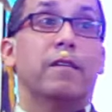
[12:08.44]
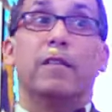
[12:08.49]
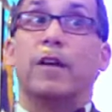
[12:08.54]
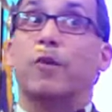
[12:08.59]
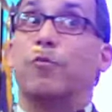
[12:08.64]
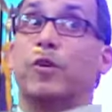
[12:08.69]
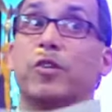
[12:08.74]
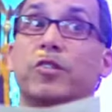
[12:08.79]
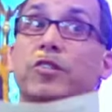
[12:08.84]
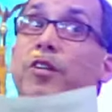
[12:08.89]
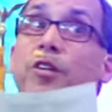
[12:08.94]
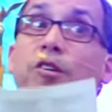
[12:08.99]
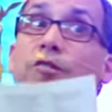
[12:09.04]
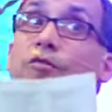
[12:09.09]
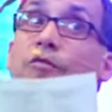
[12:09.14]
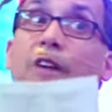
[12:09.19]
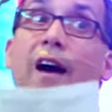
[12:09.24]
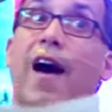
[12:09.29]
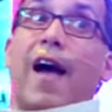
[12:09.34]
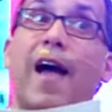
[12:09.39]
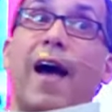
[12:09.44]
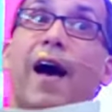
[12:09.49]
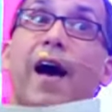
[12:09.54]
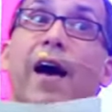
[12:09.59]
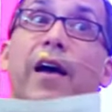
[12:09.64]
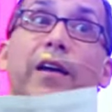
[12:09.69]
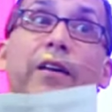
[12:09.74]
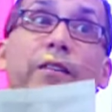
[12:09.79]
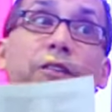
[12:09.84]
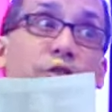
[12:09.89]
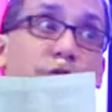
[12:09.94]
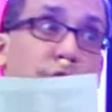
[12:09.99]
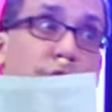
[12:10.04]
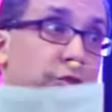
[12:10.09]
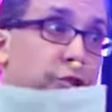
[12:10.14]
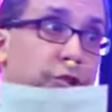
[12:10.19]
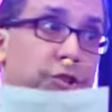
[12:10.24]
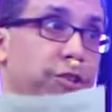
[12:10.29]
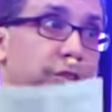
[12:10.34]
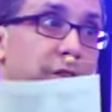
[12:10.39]
There wasn't a dry eye in the
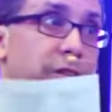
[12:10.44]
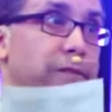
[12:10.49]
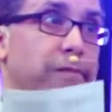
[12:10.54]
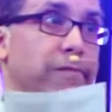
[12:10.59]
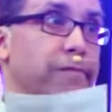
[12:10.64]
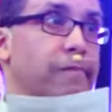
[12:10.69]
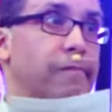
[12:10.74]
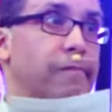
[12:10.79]
church.